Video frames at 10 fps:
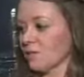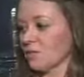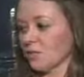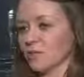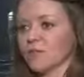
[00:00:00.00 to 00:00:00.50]

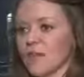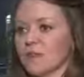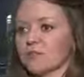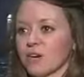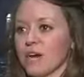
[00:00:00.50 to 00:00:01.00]
clearly that
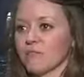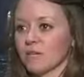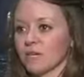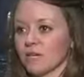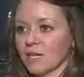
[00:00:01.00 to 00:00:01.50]
would drive
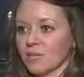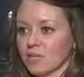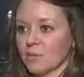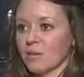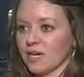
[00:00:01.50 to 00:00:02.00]
the
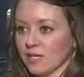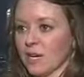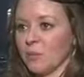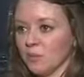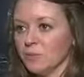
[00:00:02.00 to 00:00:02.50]
custom price up.